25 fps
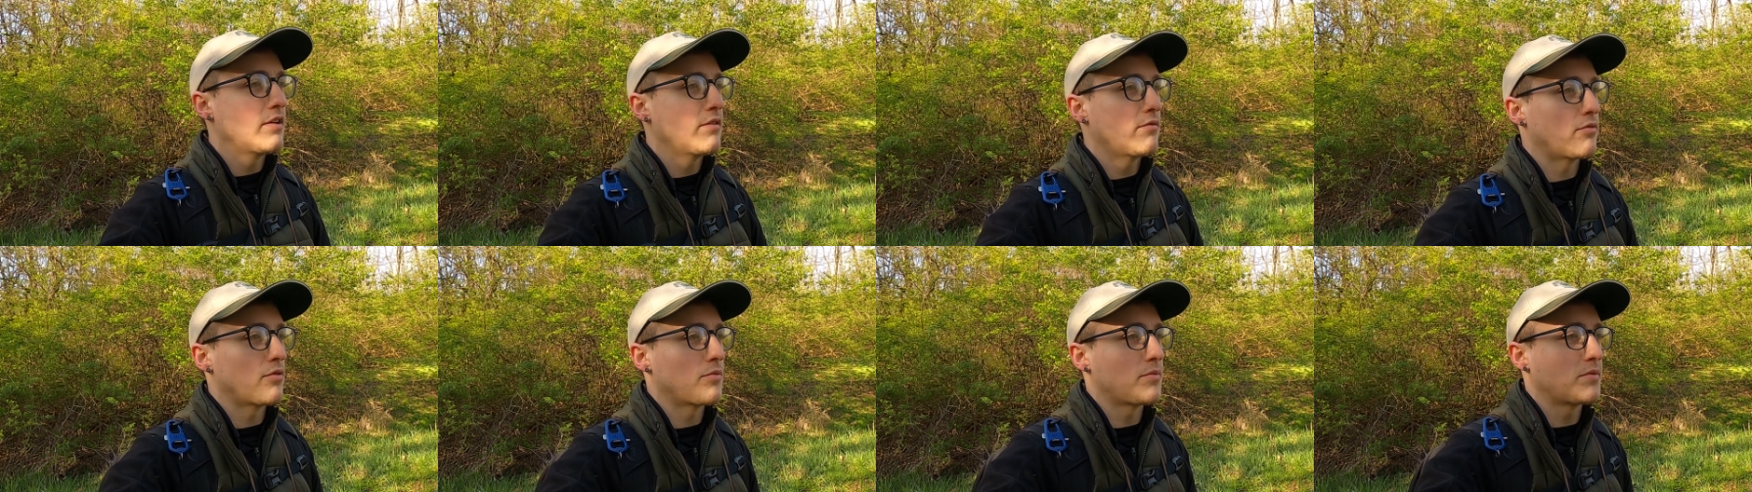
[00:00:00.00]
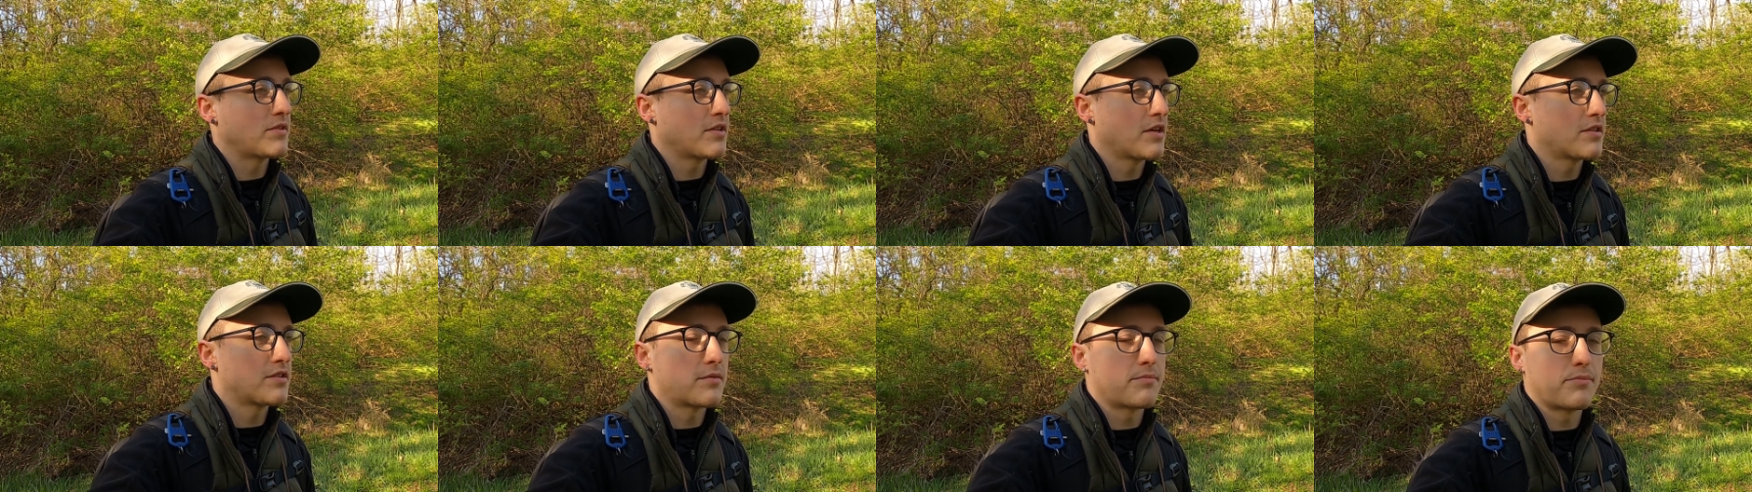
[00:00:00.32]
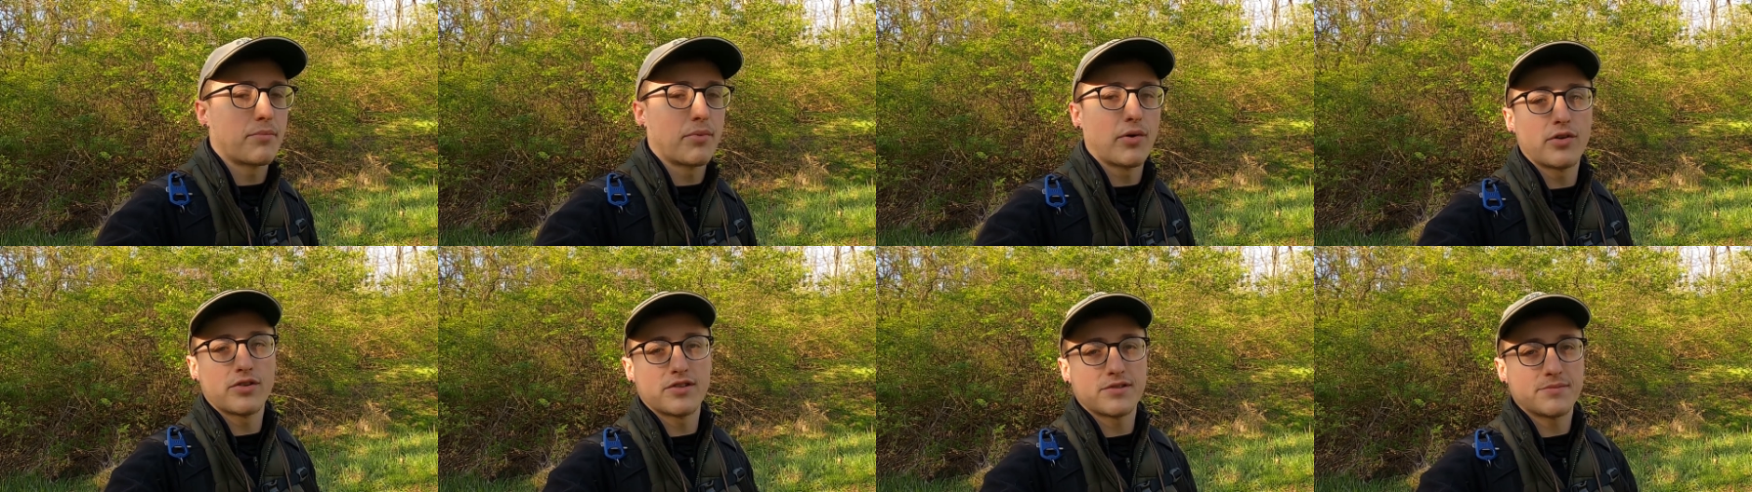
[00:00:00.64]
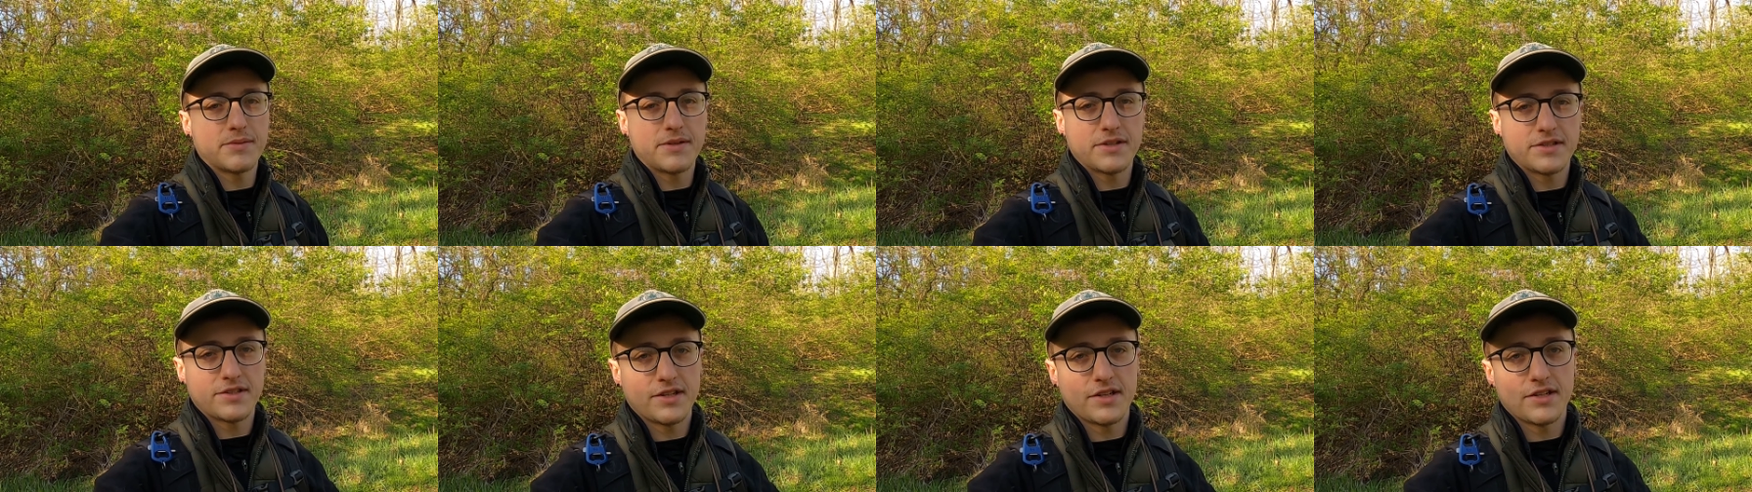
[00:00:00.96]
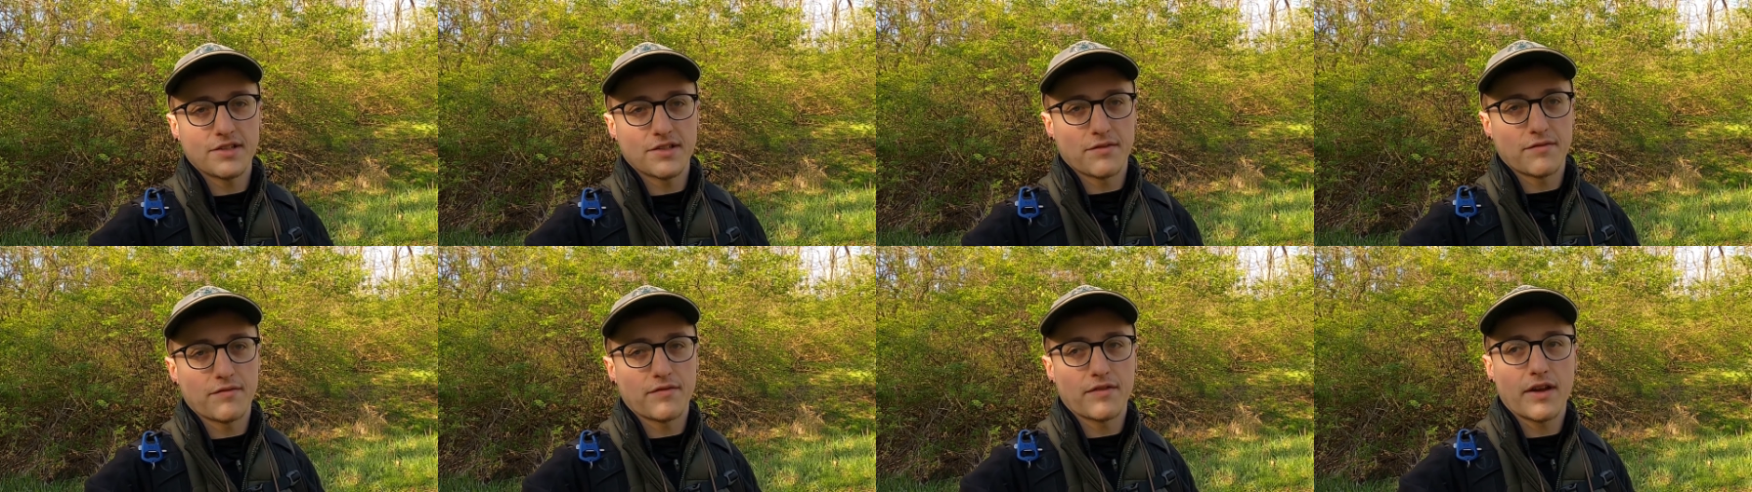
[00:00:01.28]
There'll be tons of bird
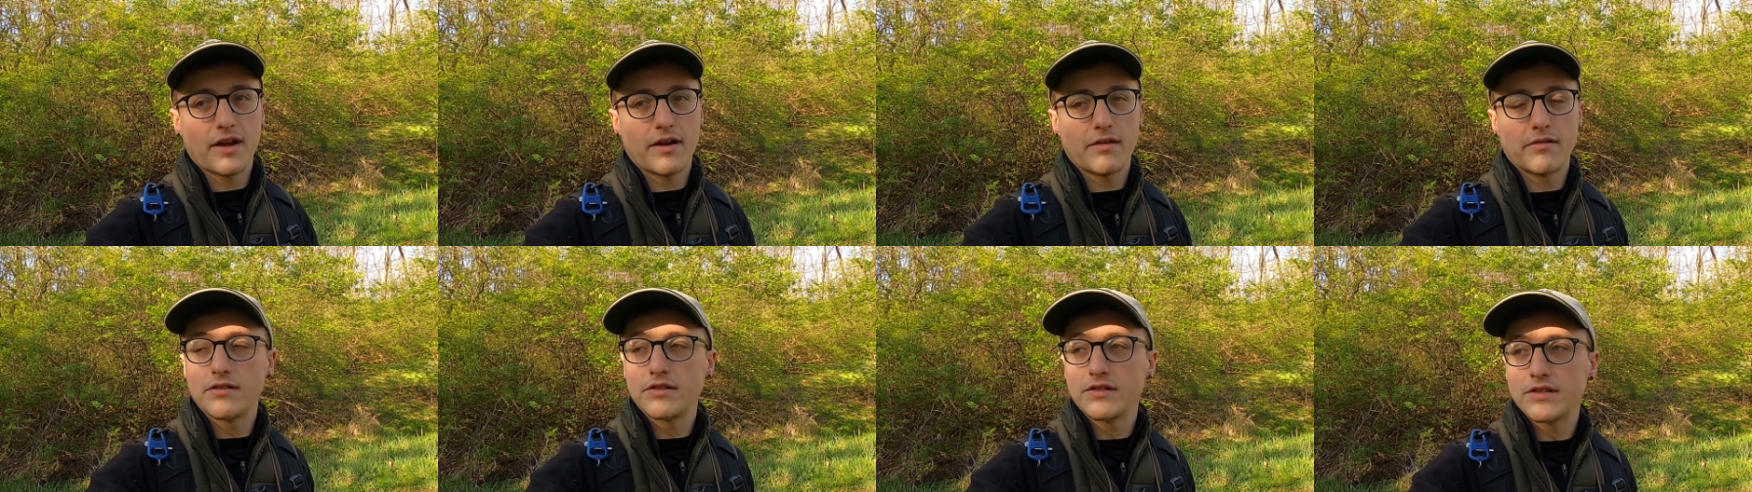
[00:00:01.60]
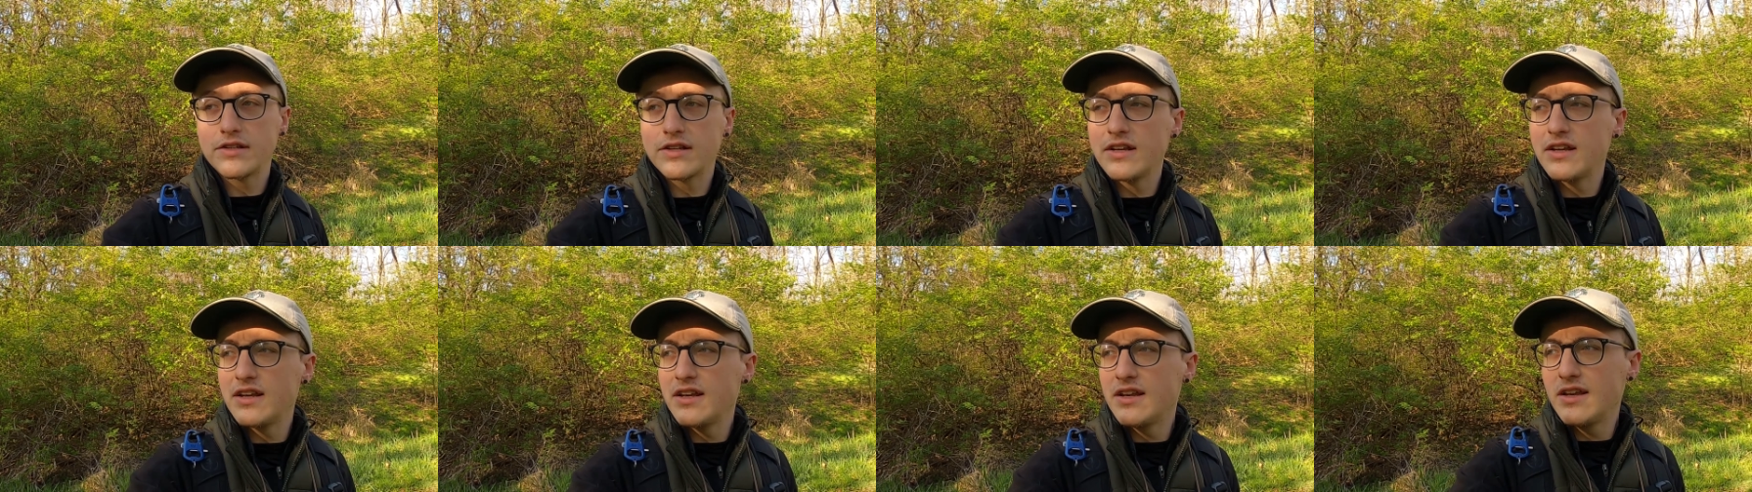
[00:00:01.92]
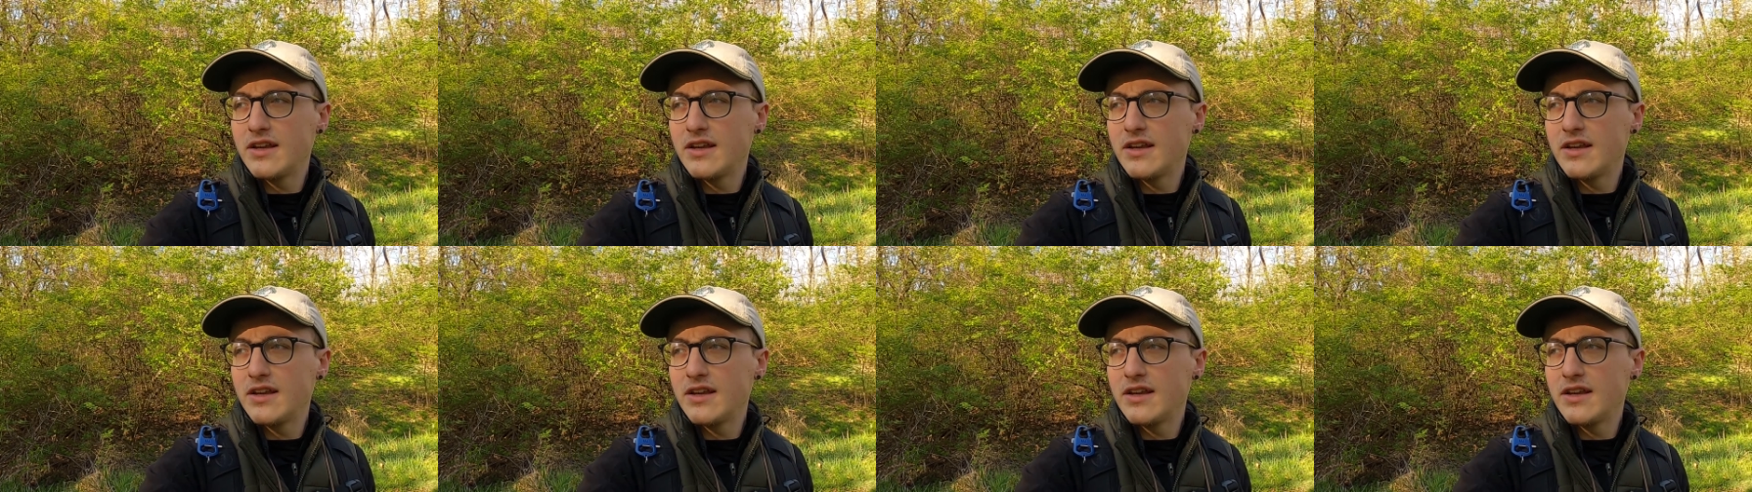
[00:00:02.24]
species and flowers